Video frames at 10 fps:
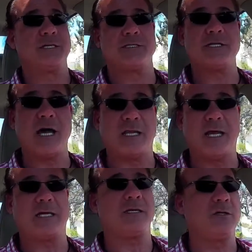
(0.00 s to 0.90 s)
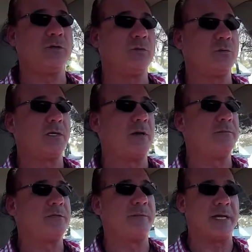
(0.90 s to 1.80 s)
it's not like you
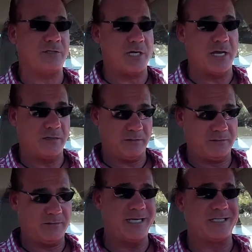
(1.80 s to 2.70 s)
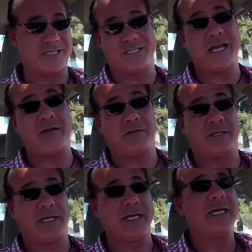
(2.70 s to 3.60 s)
come to my channel
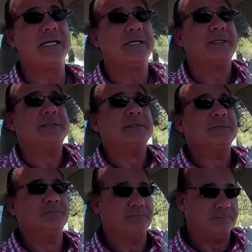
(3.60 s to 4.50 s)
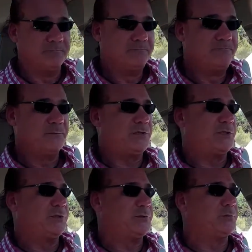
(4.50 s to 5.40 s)
necessarily
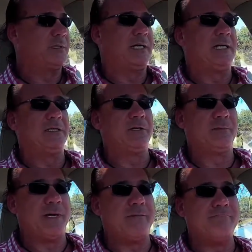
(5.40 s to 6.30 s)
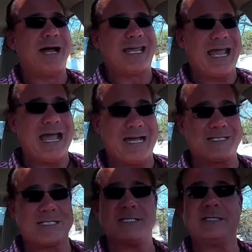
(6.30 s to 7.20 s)
to learn about Mike
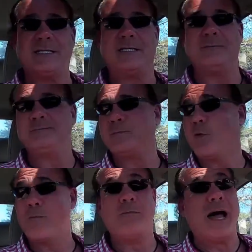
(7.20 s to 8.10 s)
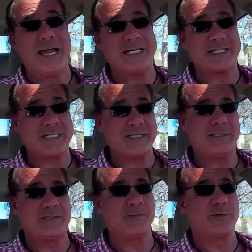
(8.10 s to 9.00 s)
S, or Mike's,
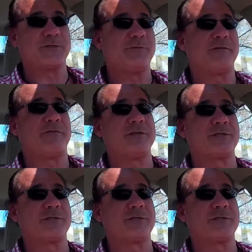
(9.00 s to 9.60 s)
as most of my friends